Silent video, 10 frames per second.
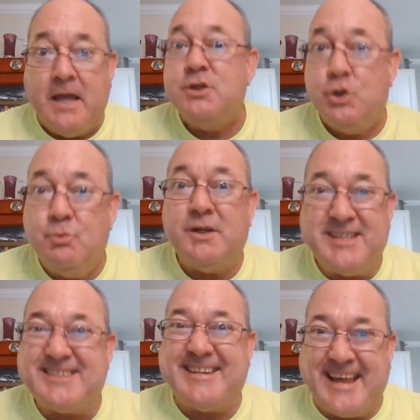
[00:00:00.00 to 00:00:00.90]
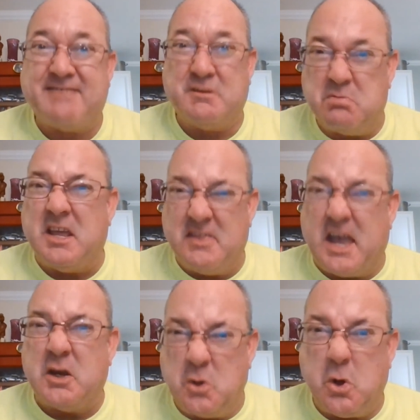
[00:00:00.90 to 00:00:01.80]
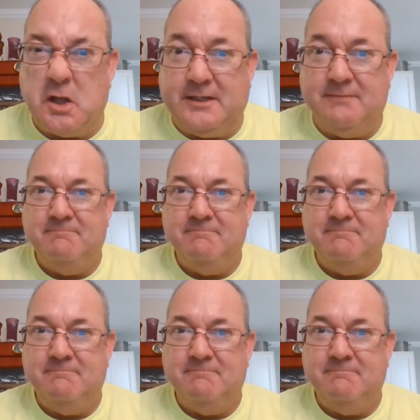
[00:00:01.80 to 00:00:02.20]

Tua doesn't have to play that good.